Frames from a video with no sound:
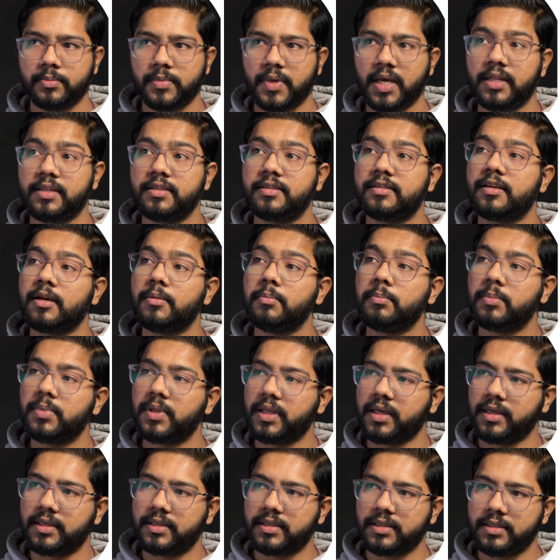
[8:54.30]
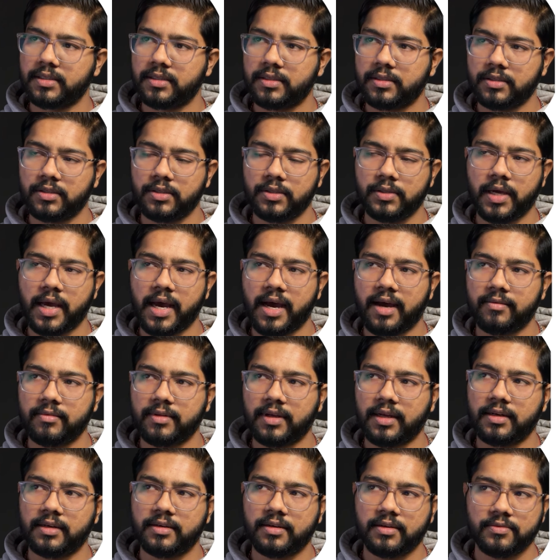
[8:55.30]
at some places you have
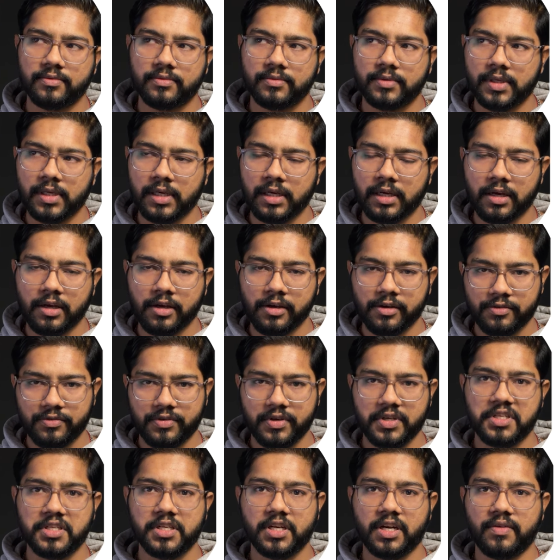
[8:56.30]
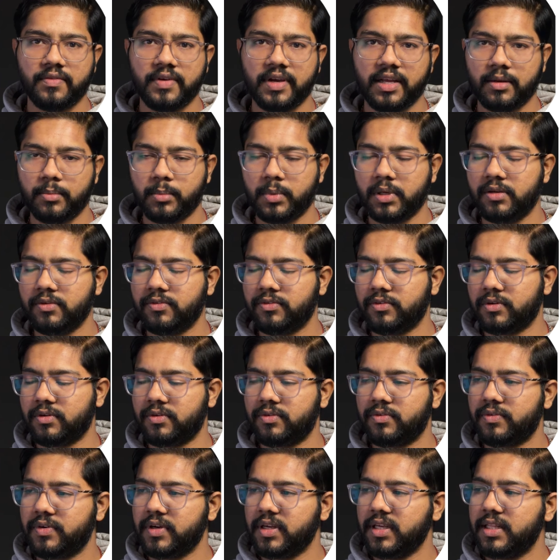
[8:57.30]
that feature available for
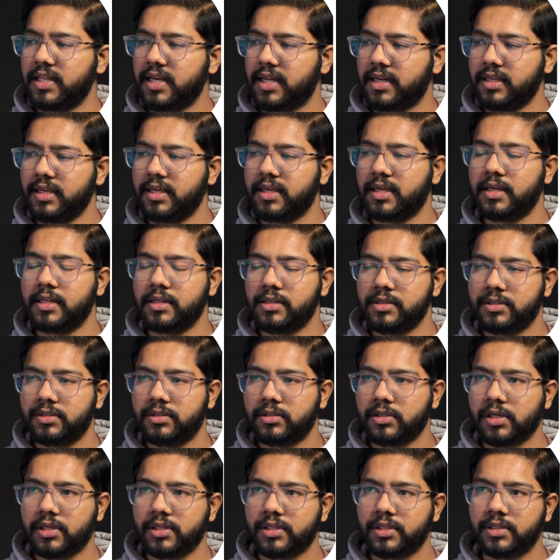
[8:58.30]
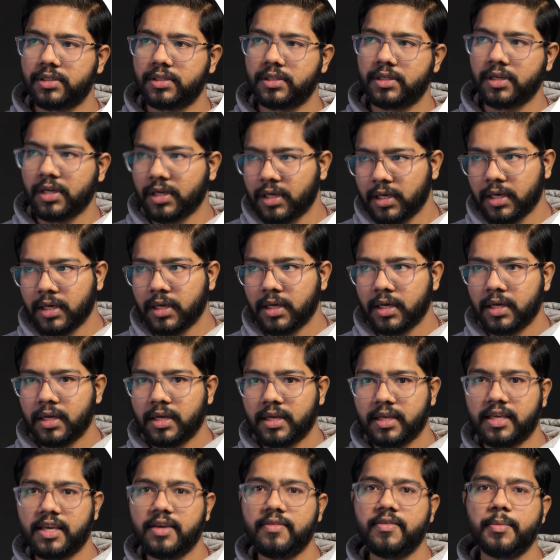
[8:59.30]
free, that you can just
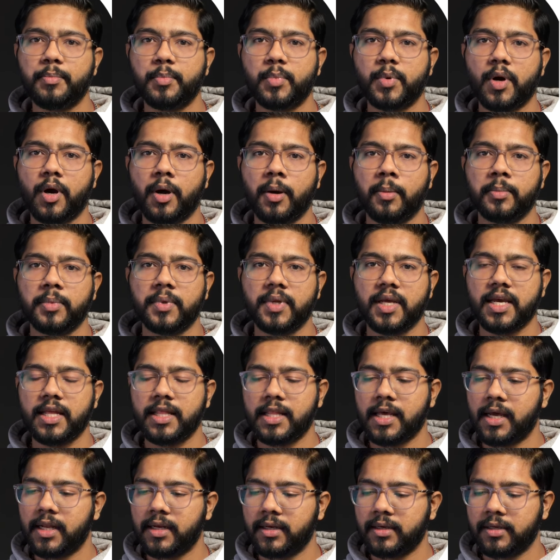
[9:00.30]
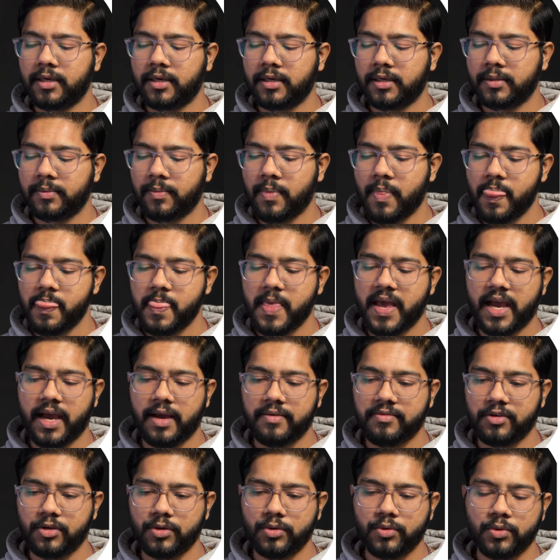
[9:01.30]
give a prompt and then
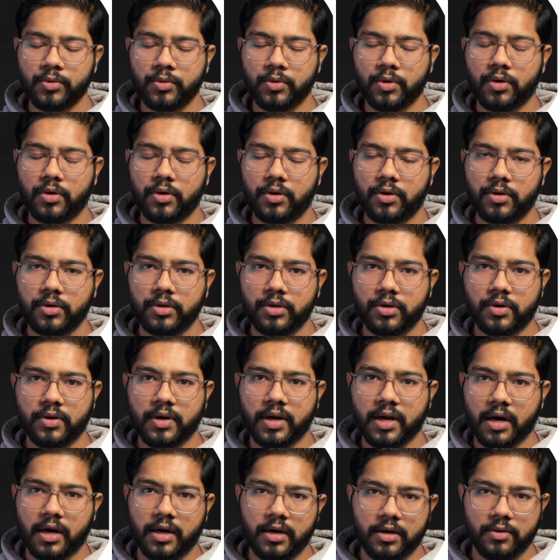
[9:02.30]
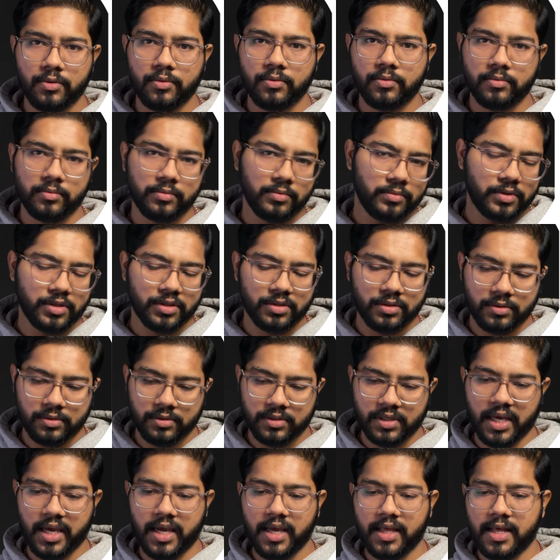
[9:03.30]
have you or your cartoon
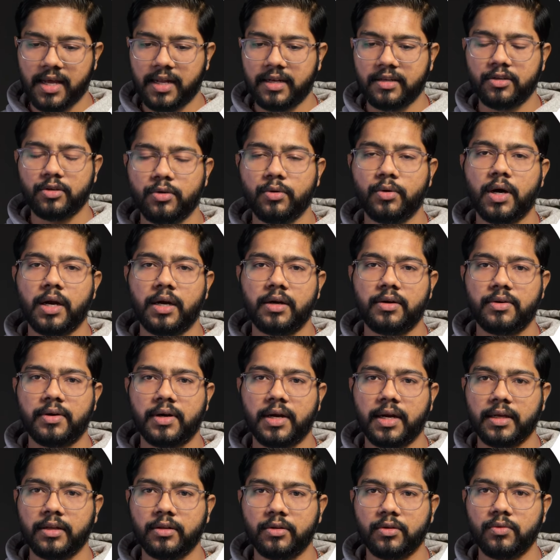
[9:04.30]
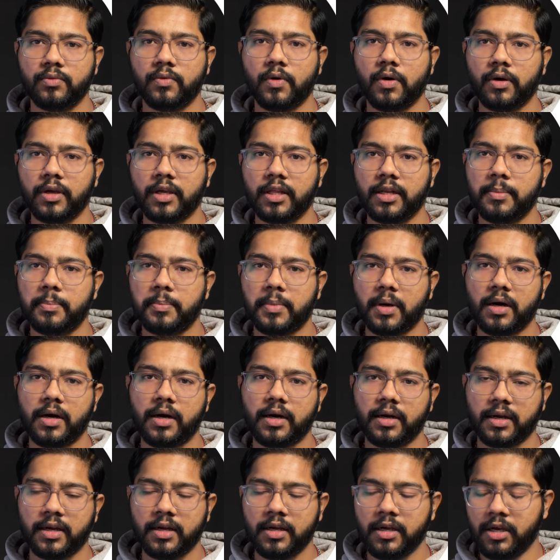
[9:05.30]
just say that you are trying to walk in the
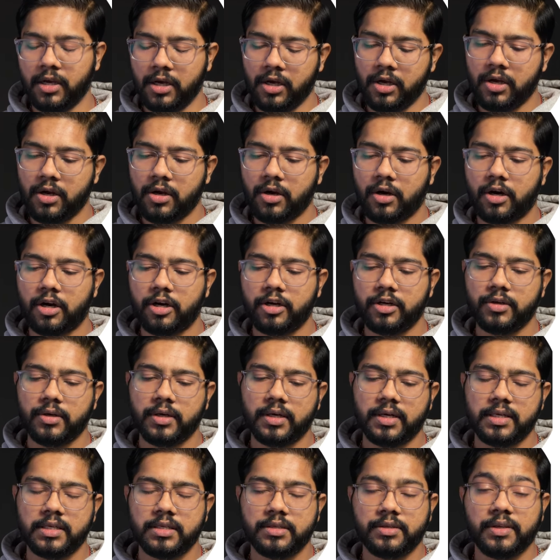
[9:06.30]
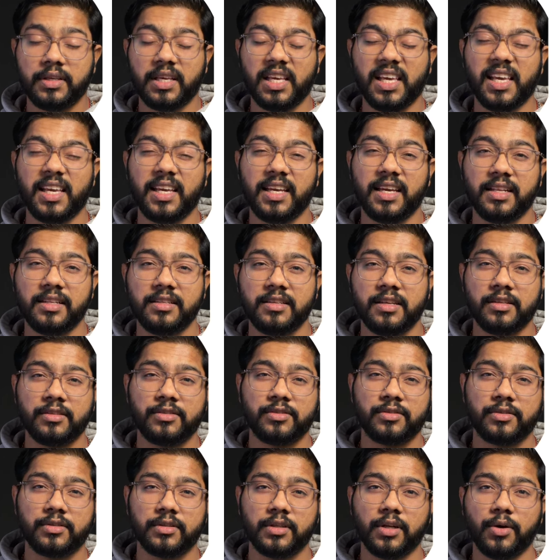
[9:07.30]
park, or you are skiing in the
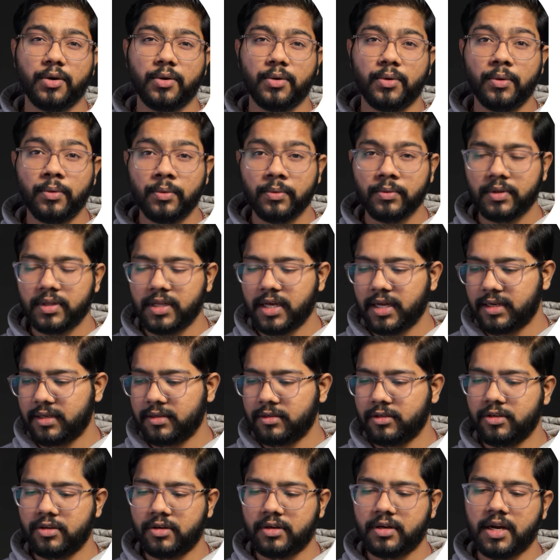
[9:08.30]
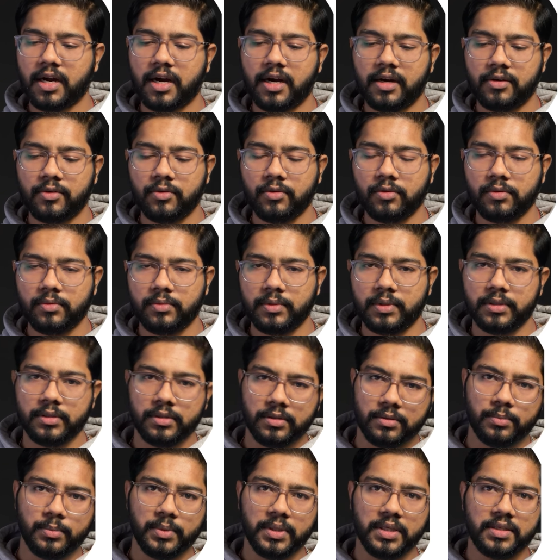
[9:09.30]
snow, that your cartoon
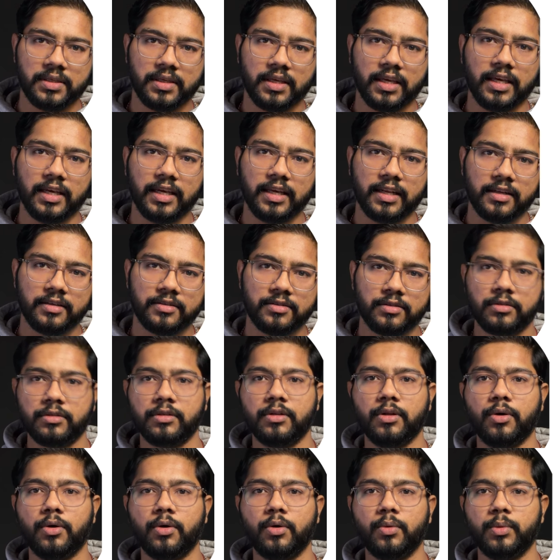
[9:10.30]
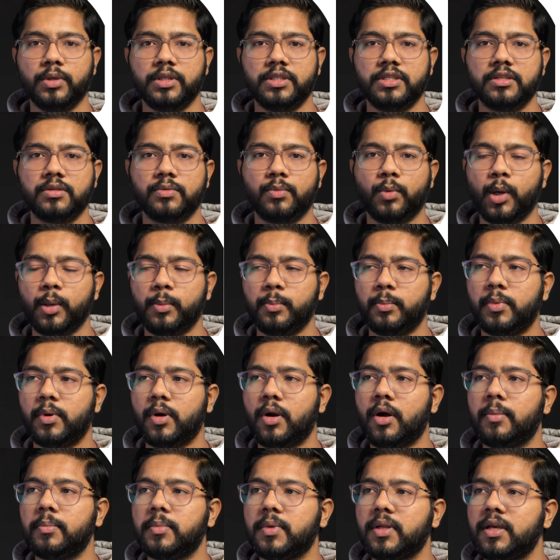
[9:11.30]
will be skiing in the snow with just one
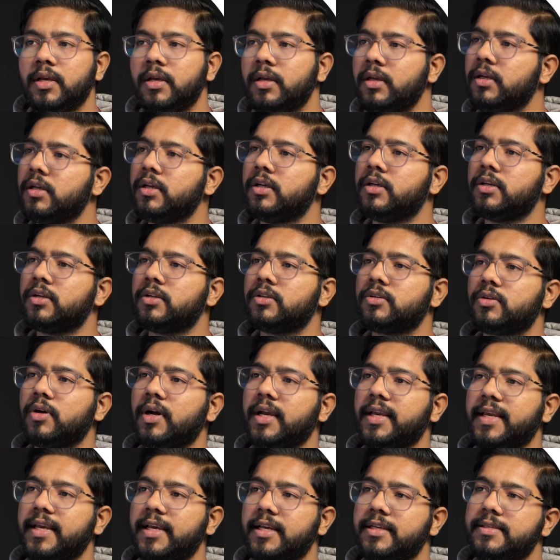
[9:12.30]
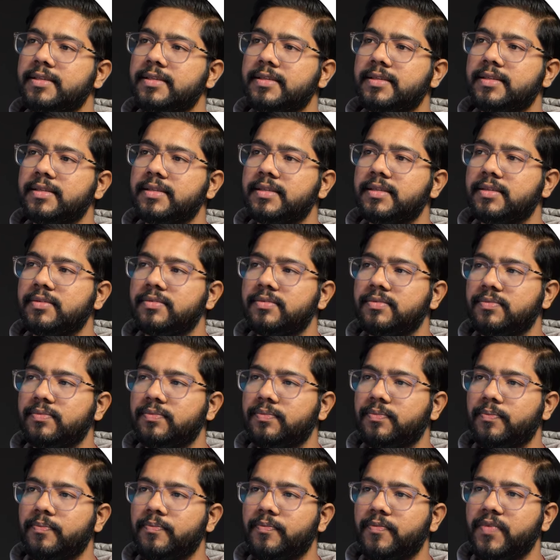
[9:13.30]
prompt. So I guess
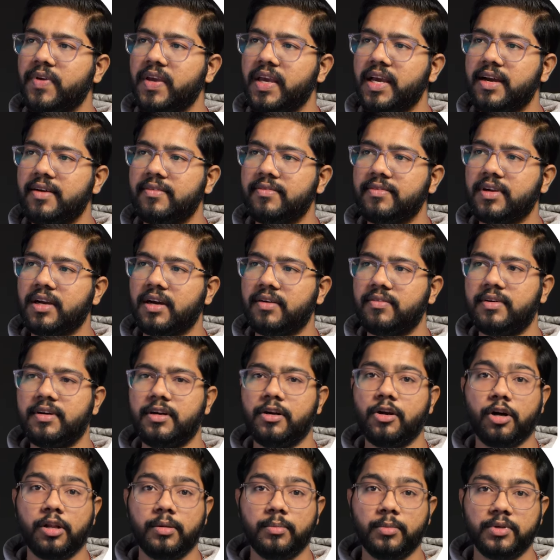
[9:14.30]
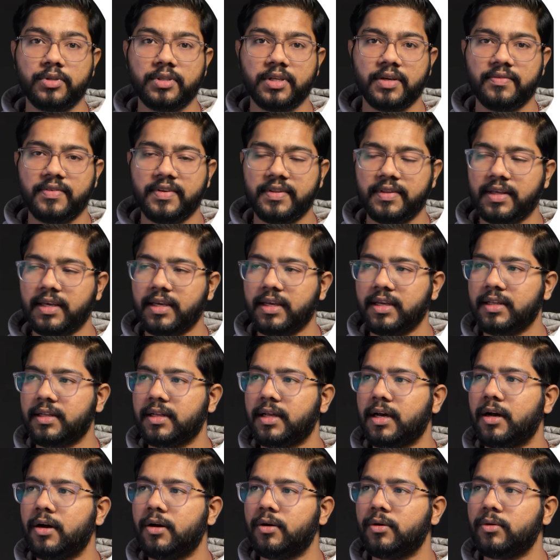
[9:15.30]
we have covered almost everything.
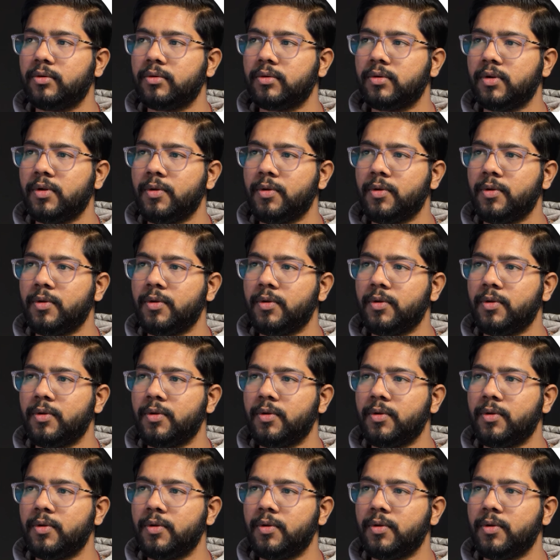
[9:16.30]
Now